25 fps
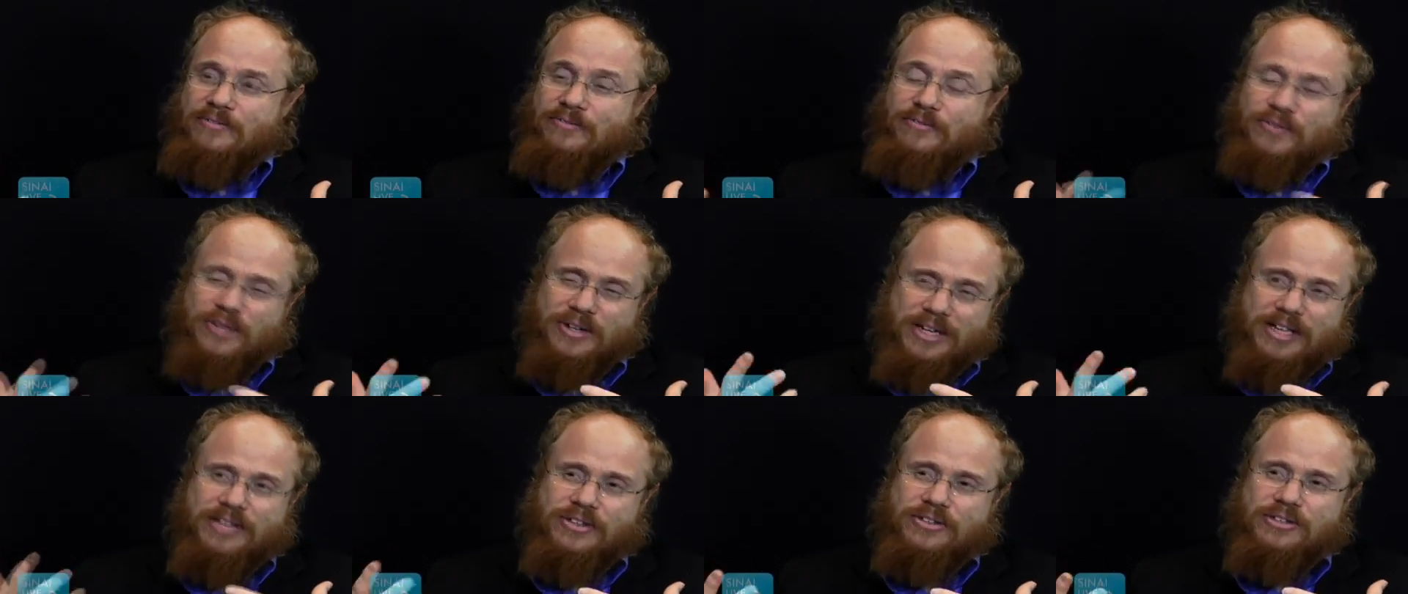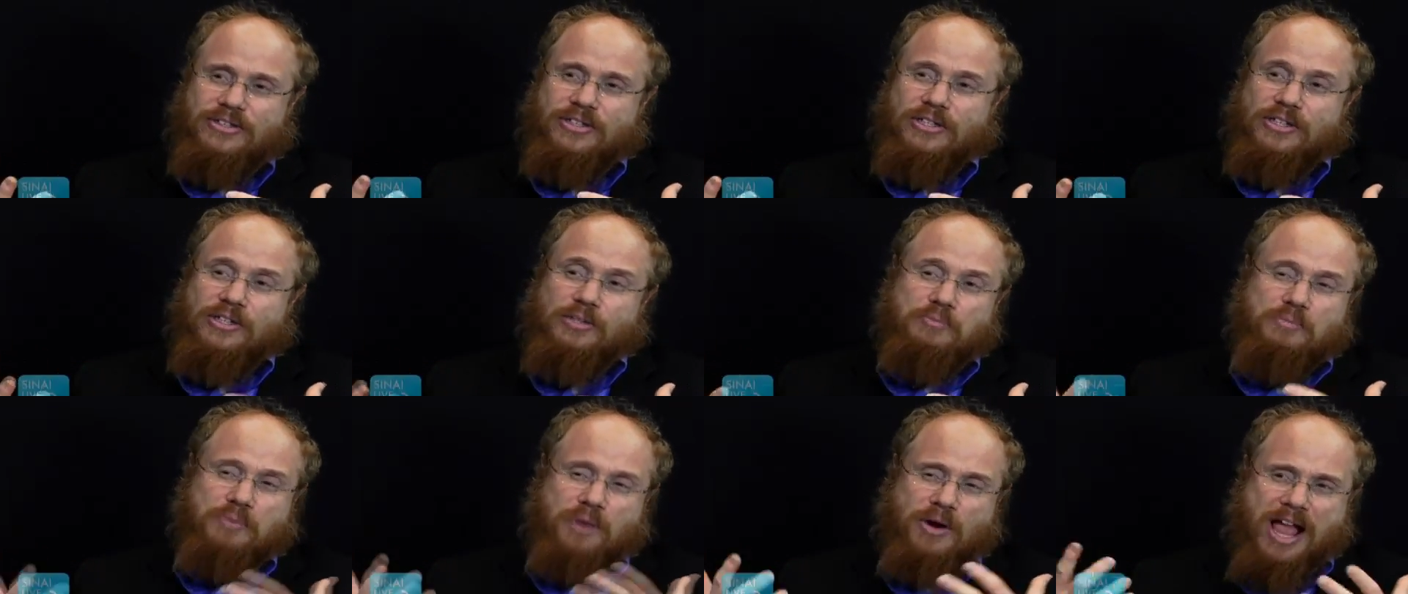For
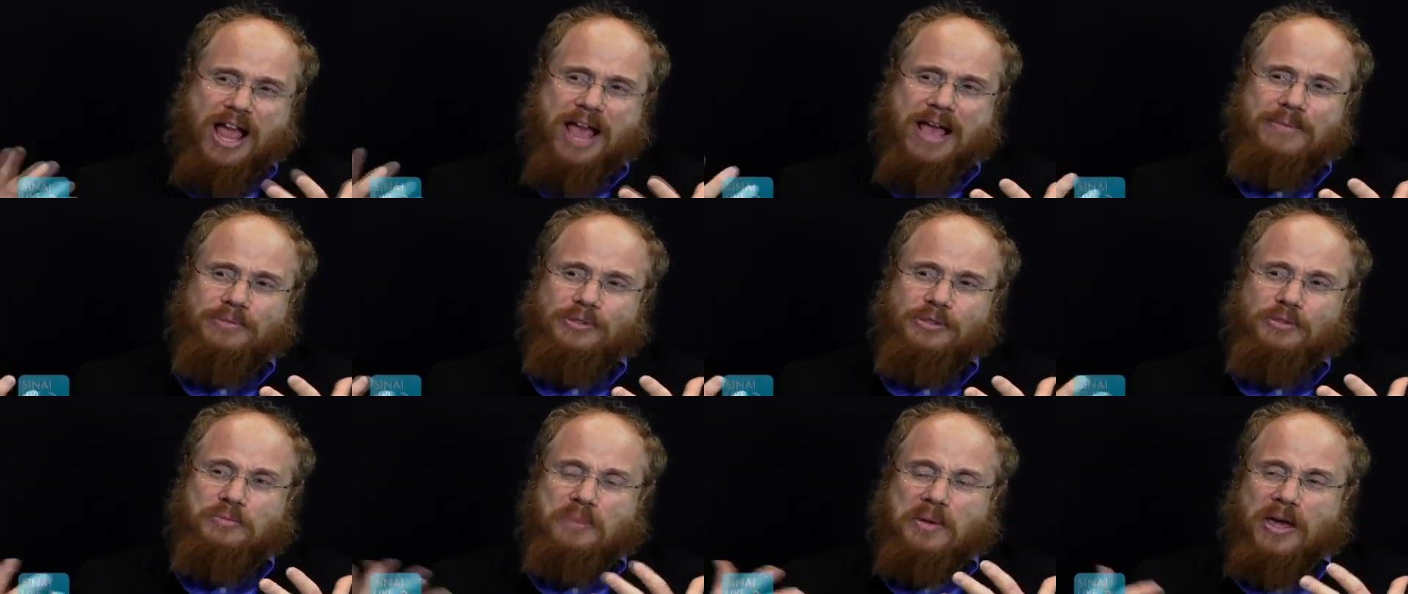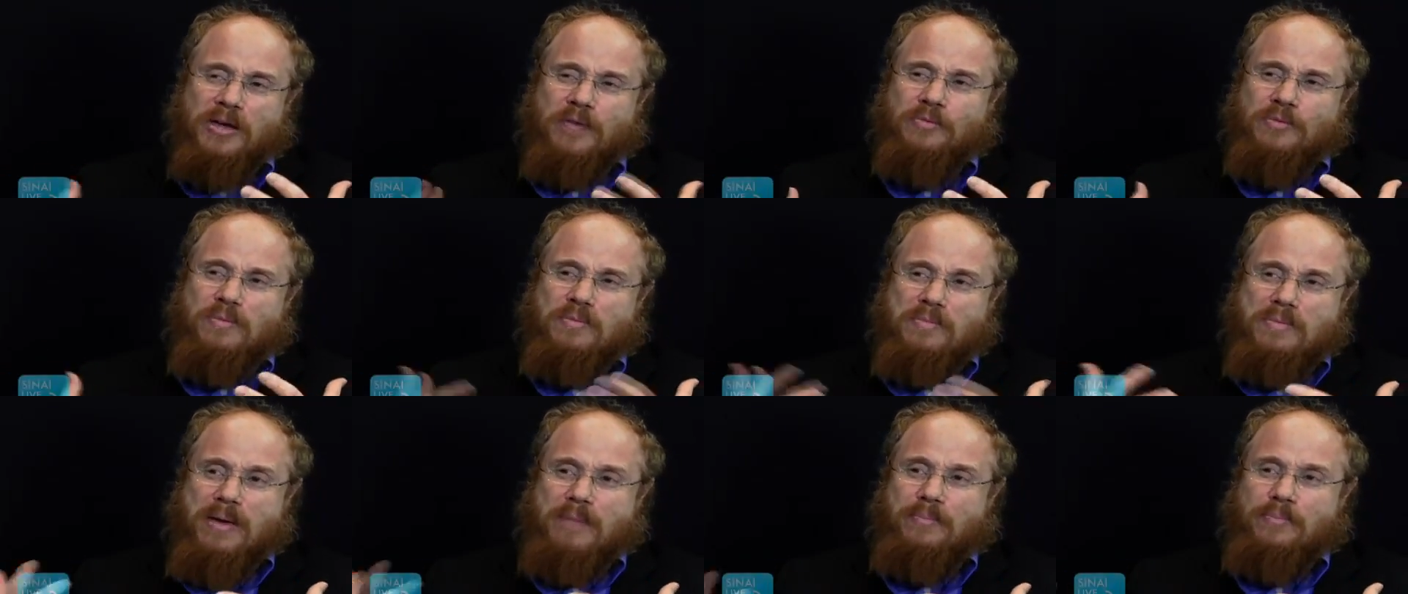instance, perhaps you might
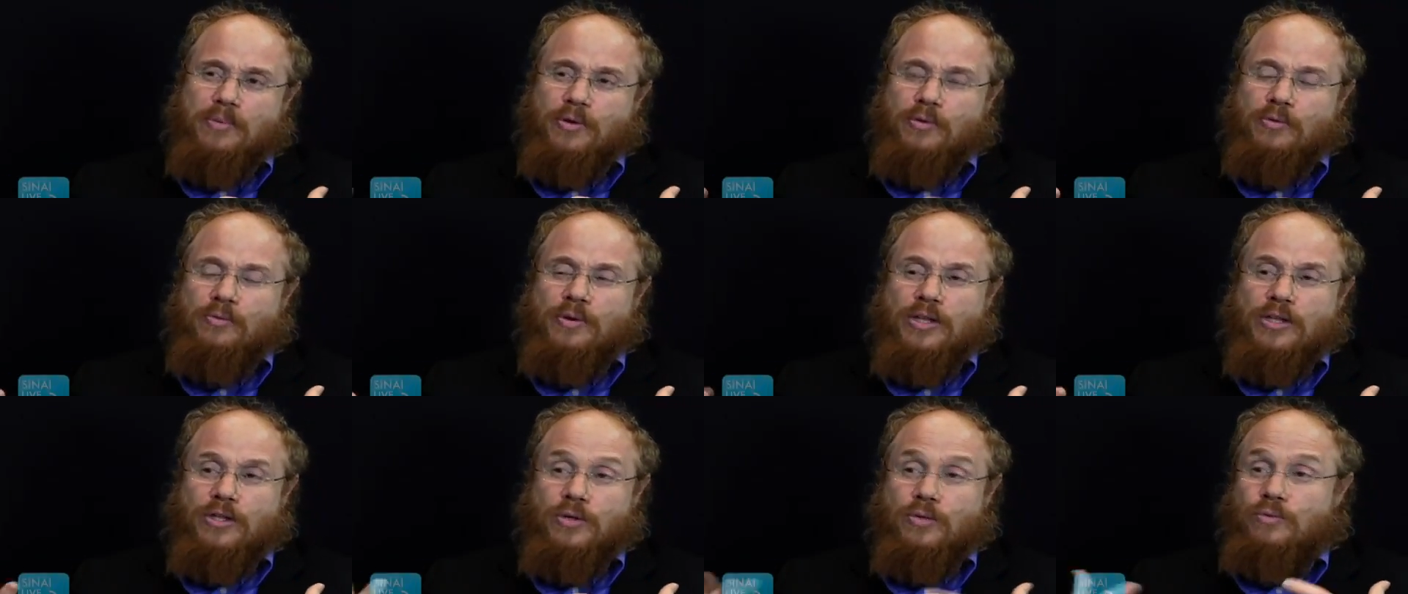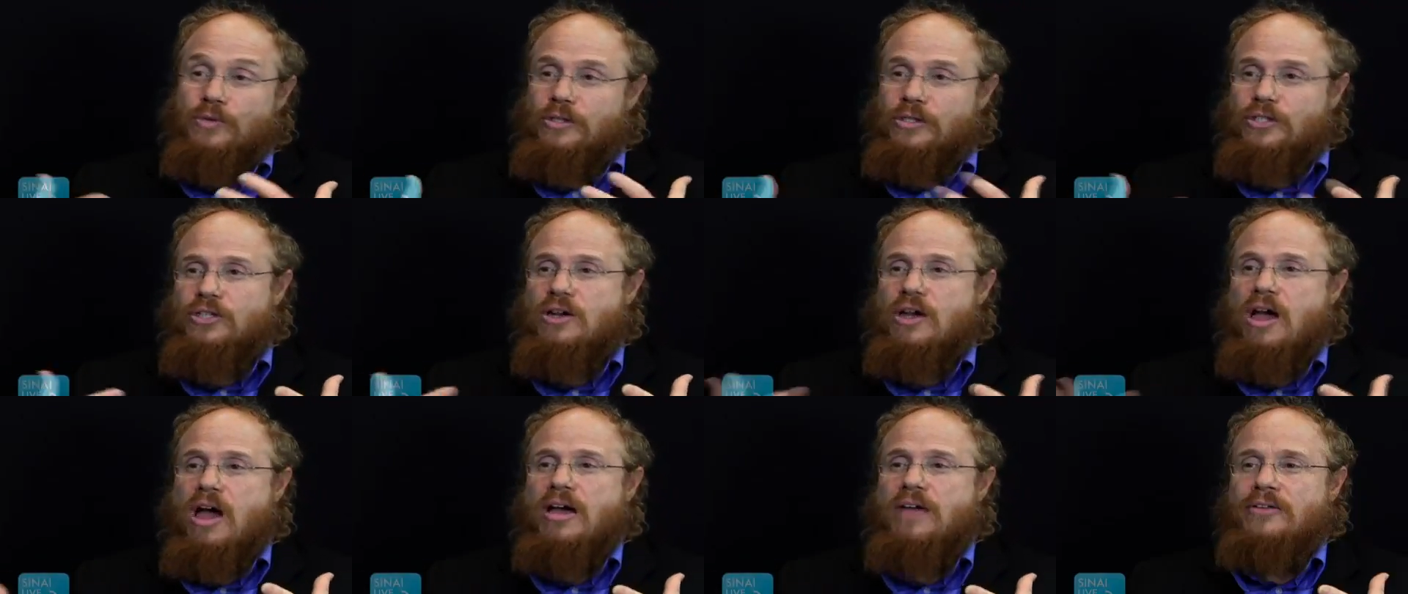remember when you were a
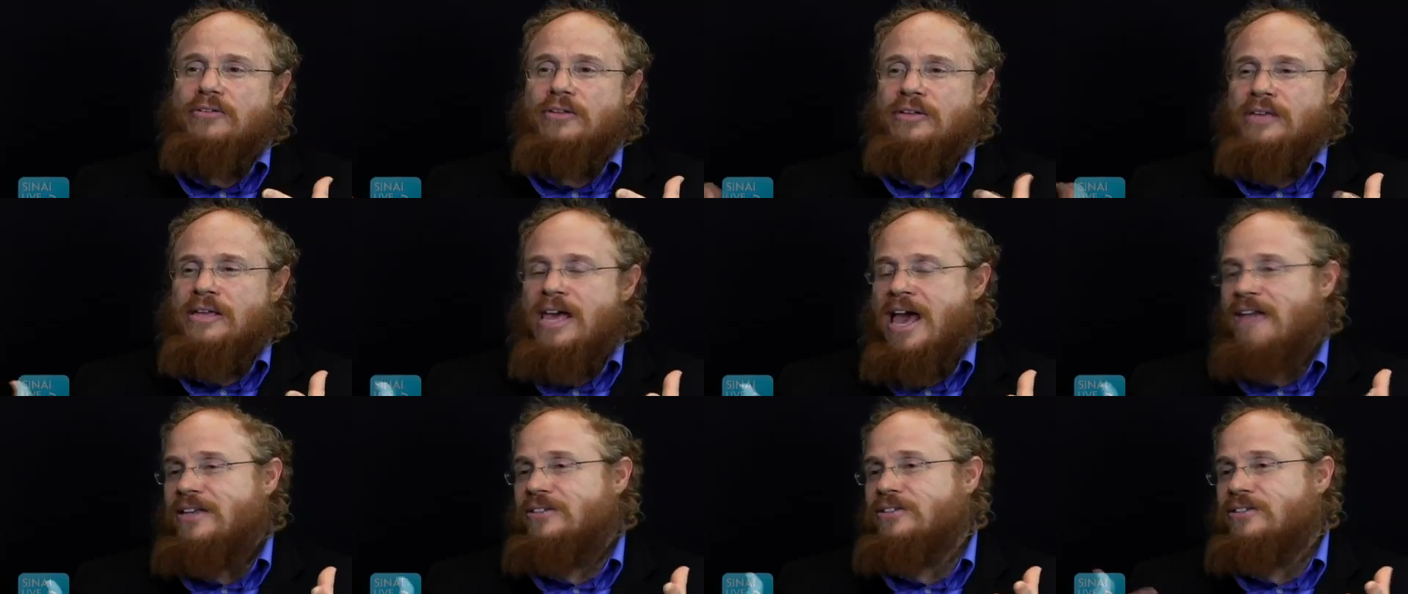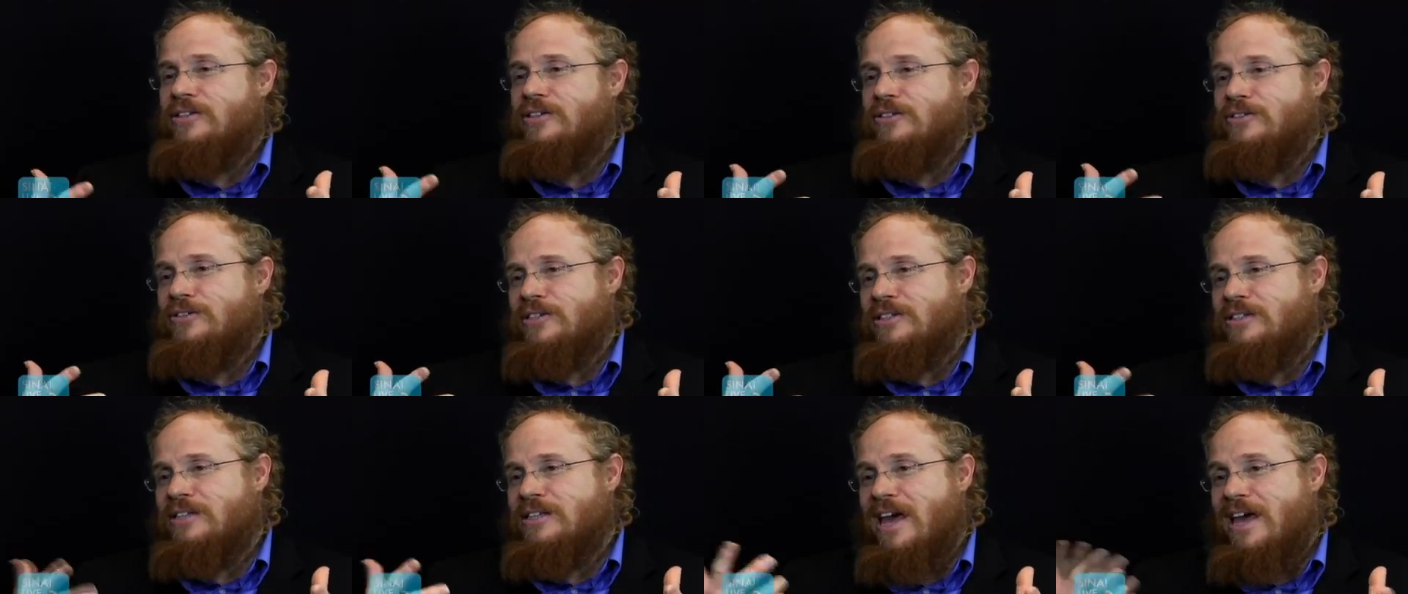child asking
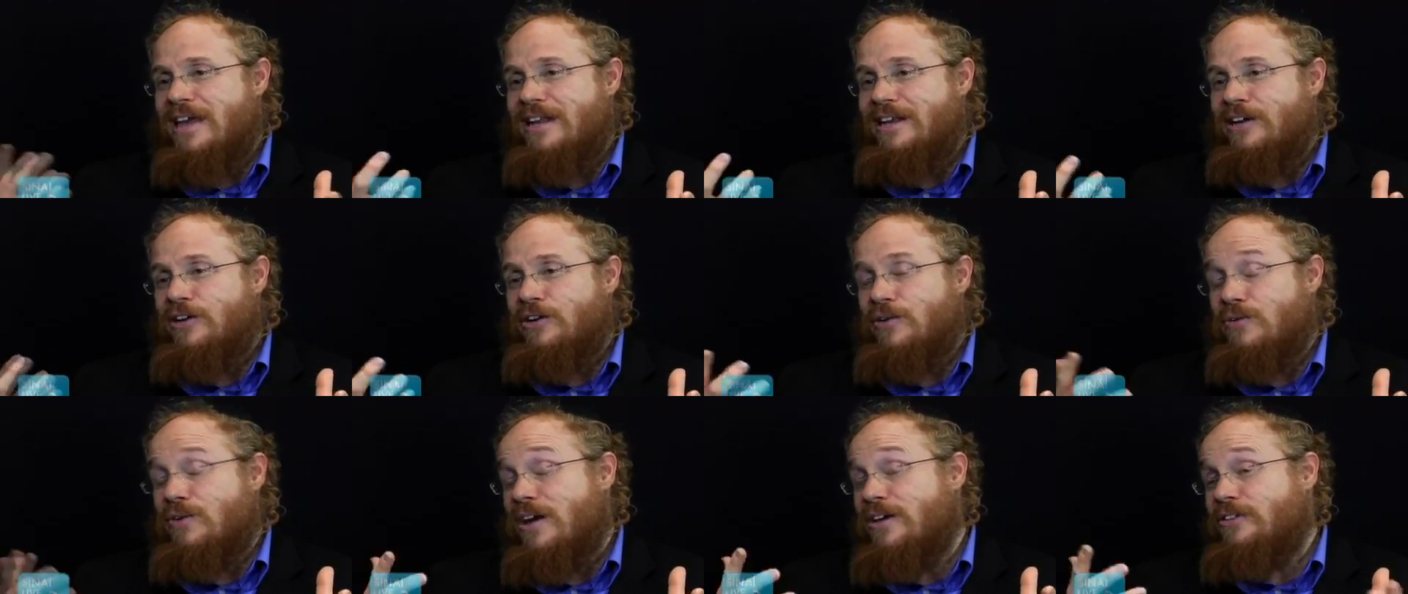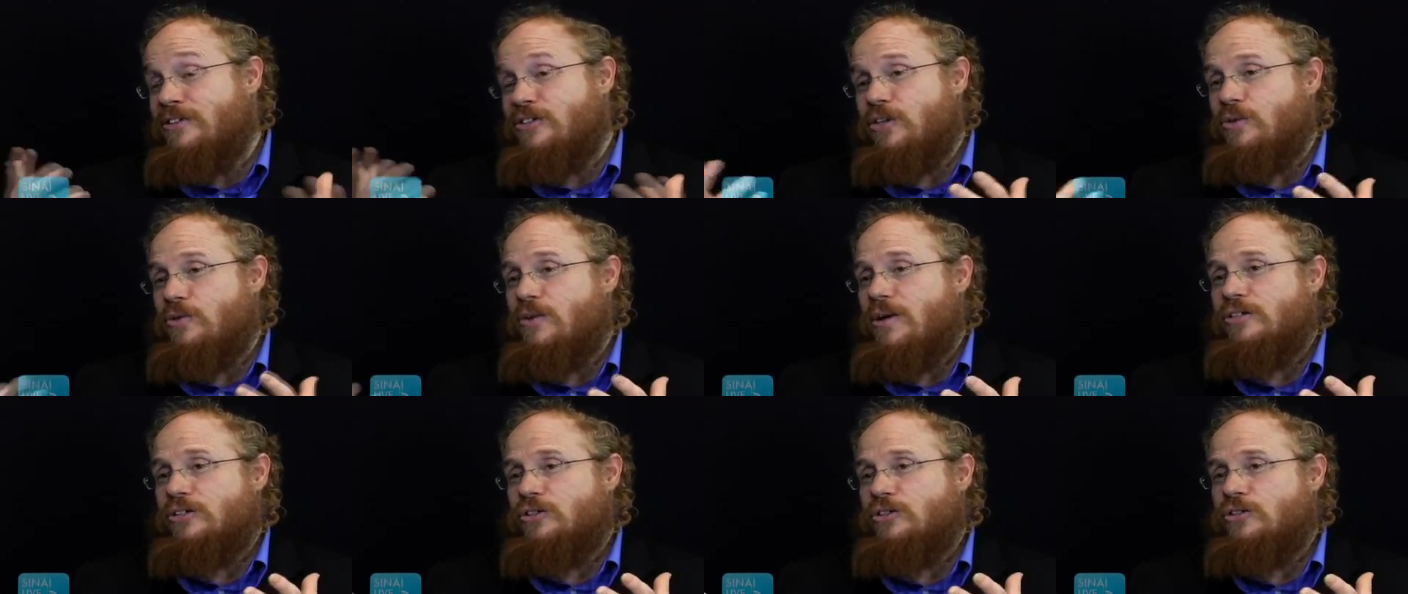this kind of crazy
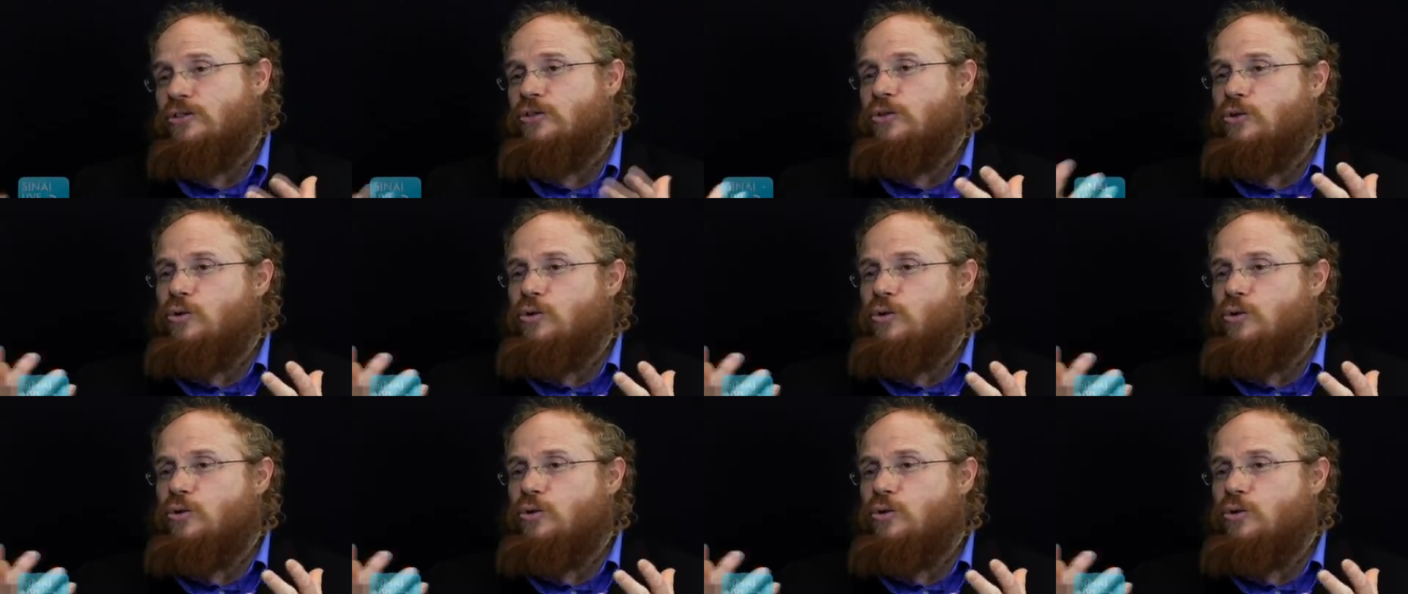question,